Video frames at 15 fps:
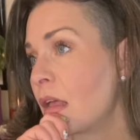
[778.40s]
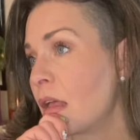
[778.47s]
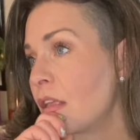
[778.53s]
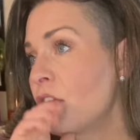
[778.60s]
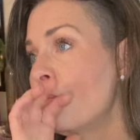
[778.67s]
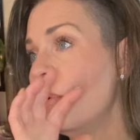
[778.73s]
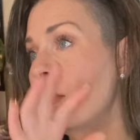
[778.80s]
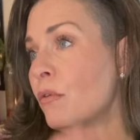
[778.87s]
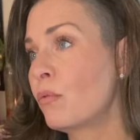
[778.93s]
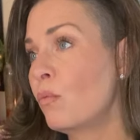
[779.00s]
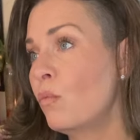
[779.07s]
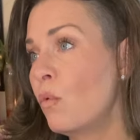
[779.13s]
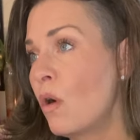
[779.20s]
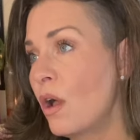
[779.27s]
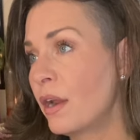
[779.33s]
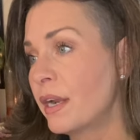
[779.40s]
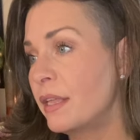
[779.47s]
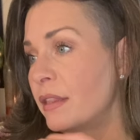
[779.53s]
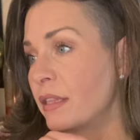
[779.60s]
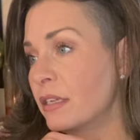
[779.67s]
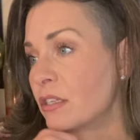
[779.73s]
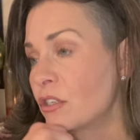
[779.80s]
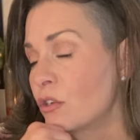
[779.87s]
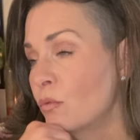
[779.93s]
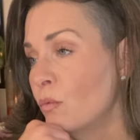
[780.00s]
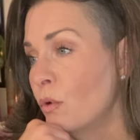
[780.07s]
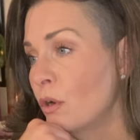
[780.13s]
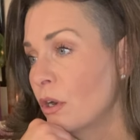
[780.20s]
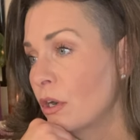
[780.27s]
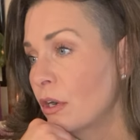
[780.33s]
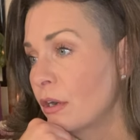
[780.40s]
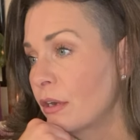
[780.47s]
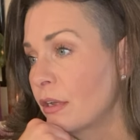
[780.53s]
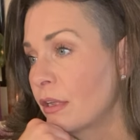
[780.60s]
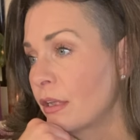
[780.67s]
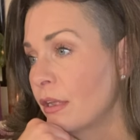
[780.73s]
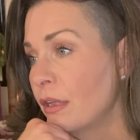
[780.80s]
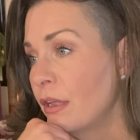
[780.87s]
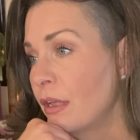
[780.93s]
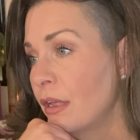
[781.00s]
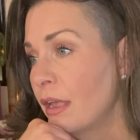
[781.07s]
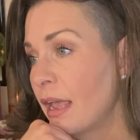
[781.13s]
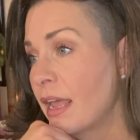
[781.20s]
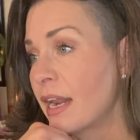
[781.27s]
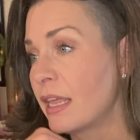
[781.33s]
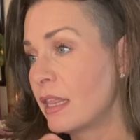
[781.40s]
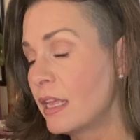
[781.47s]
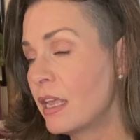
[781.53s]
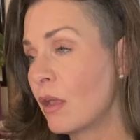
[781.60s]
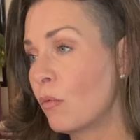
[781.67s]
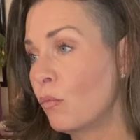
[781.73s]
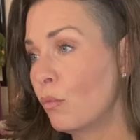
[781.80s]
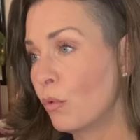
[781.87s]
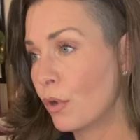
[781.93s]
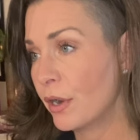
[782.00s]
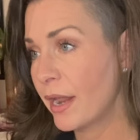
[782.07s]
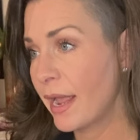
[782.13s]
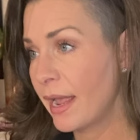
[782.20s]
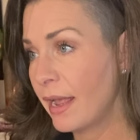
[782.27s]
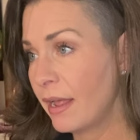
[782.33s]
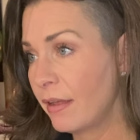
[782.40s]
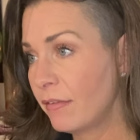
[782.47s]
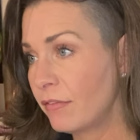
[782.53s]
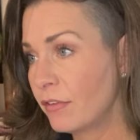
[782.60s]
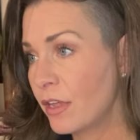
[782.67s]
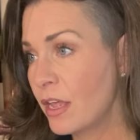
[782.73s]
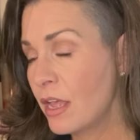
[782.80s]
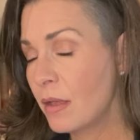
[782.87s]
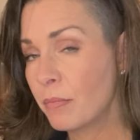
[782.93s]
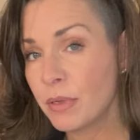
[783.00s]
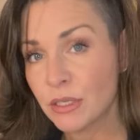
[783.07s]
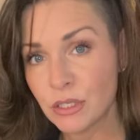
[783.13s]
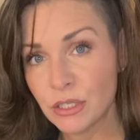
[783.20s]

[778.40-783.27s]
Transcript: you both wanted this to work, and I think it would have, but